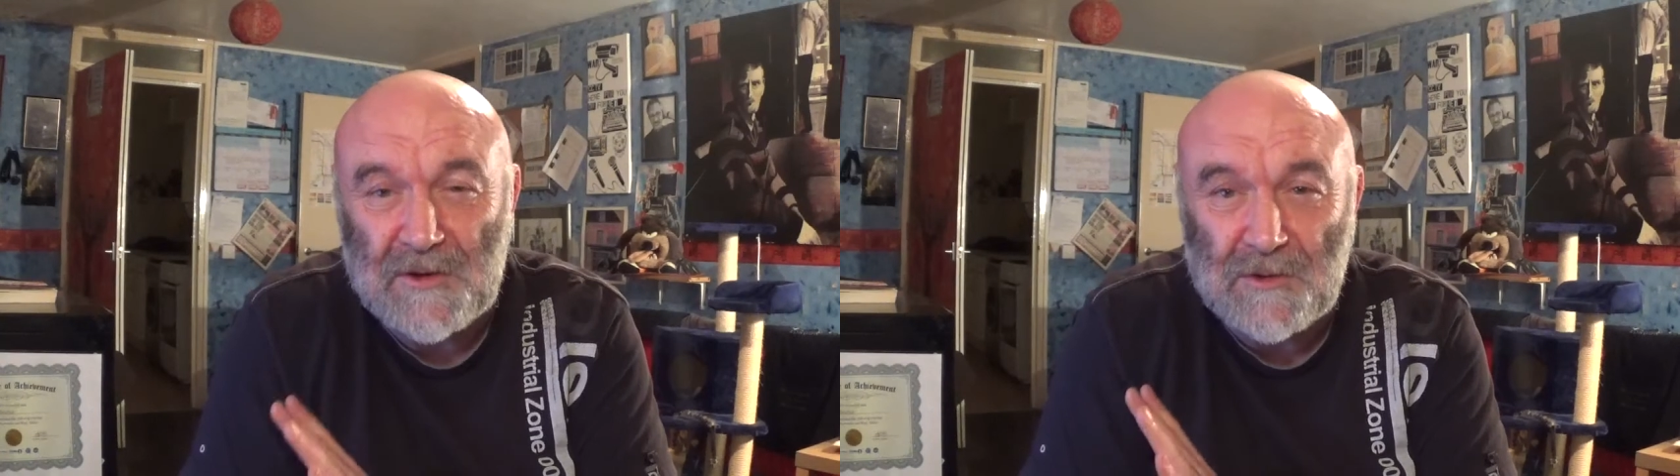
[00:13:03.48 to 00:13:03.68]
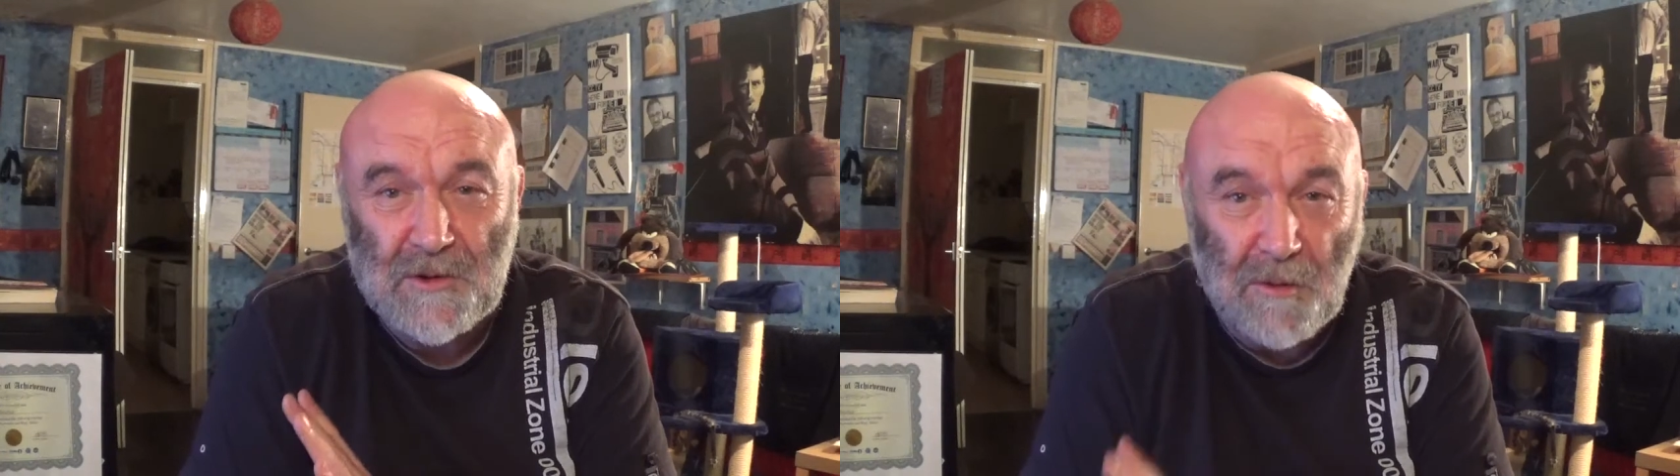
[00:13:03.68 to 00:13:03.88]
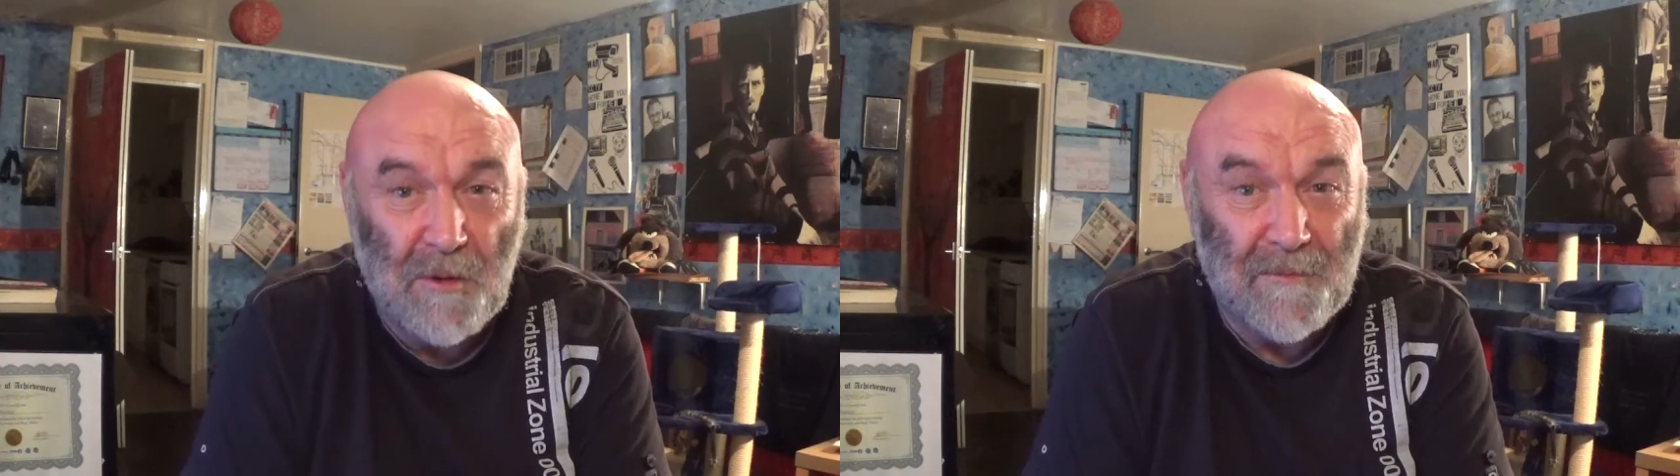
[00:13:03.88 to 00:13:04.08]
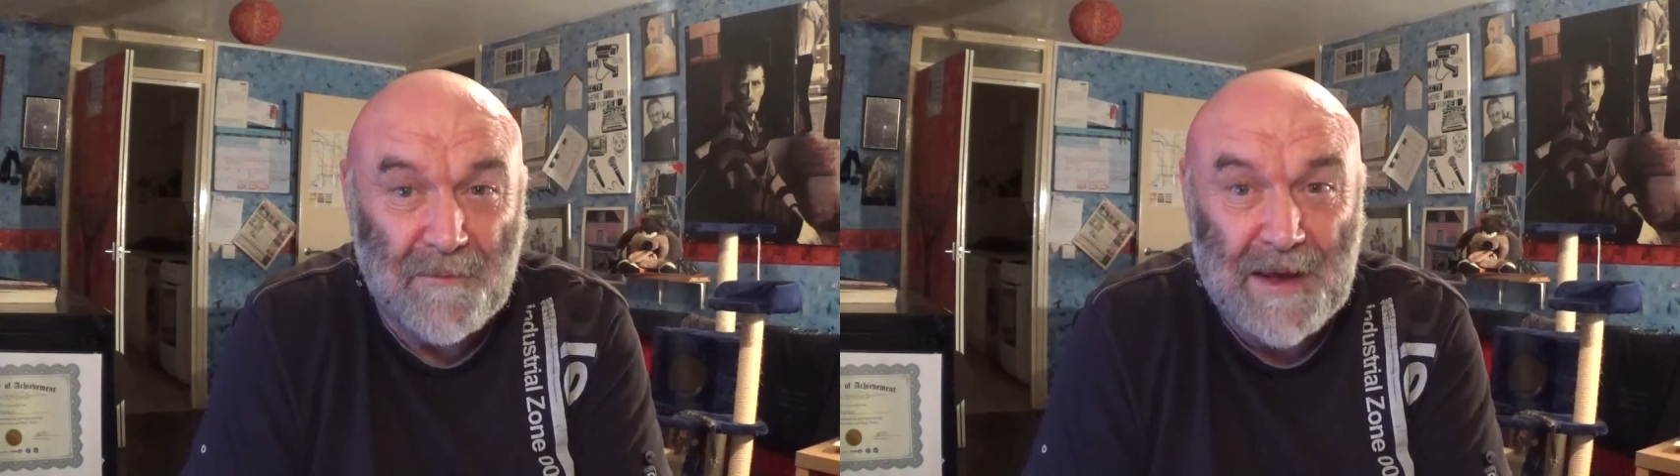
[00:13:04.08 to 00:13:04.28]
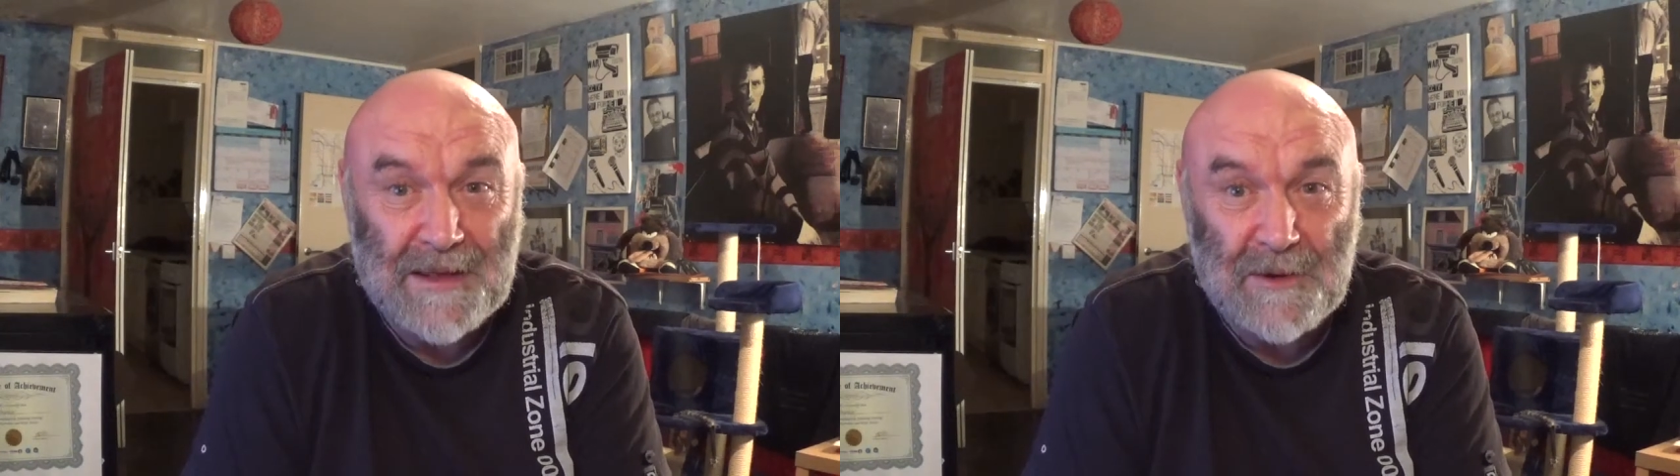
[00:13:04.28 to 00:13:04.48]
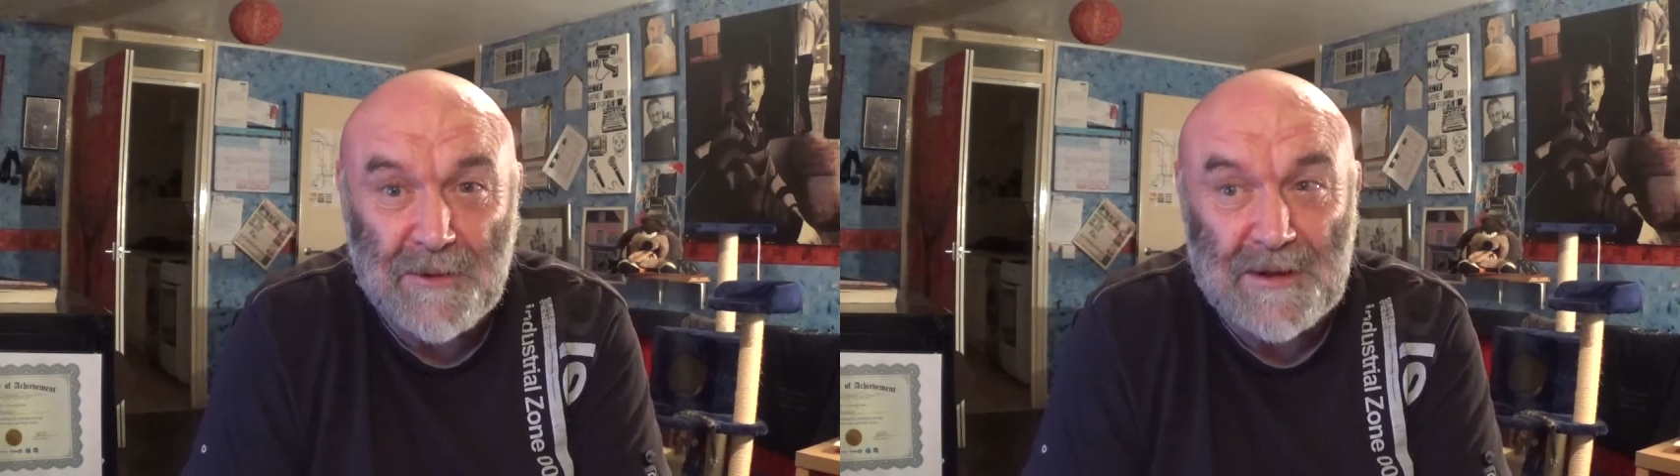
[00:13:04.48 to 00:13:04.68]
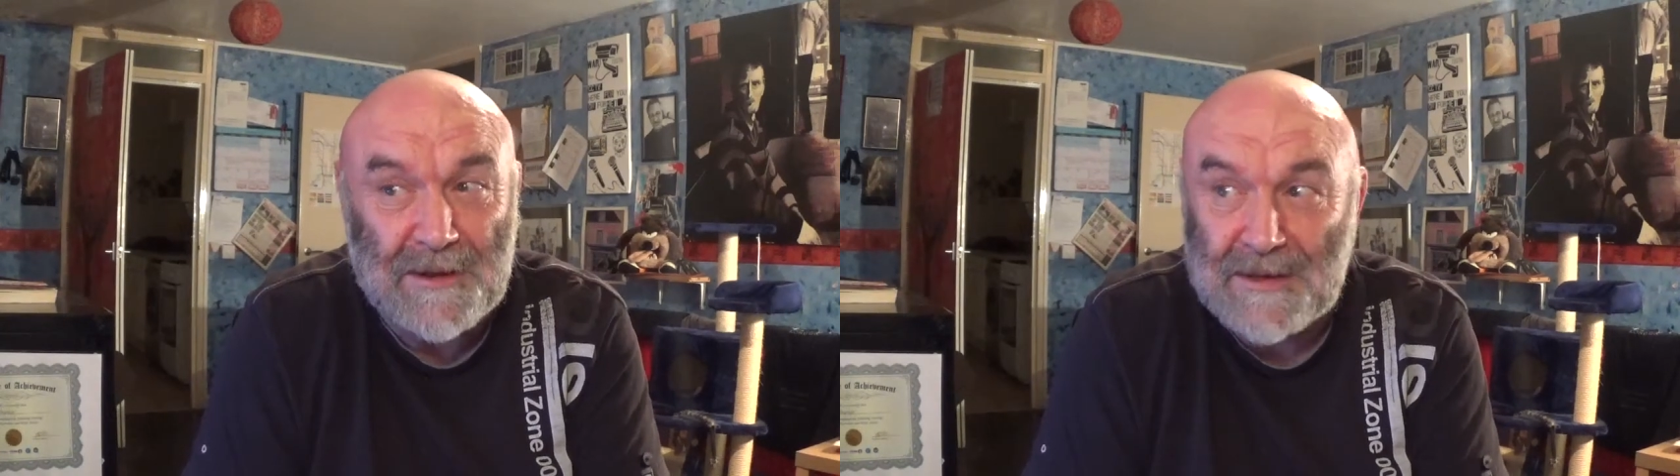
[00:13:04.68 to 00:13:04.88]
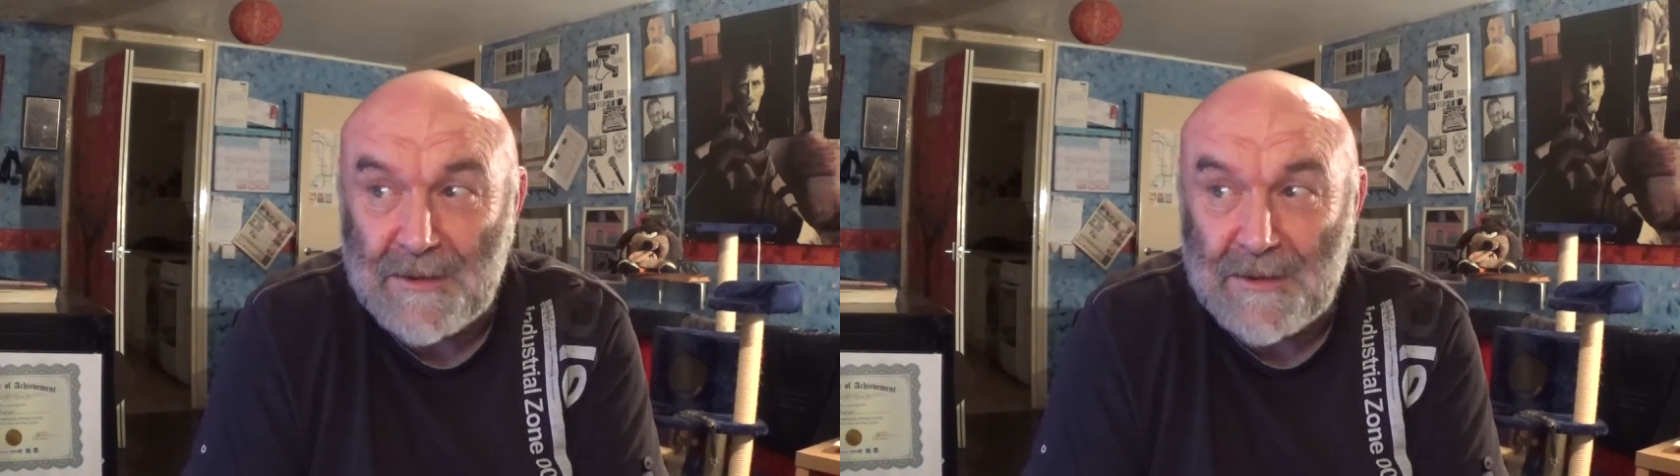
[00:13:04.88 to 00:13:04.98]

should go up fairly quickly,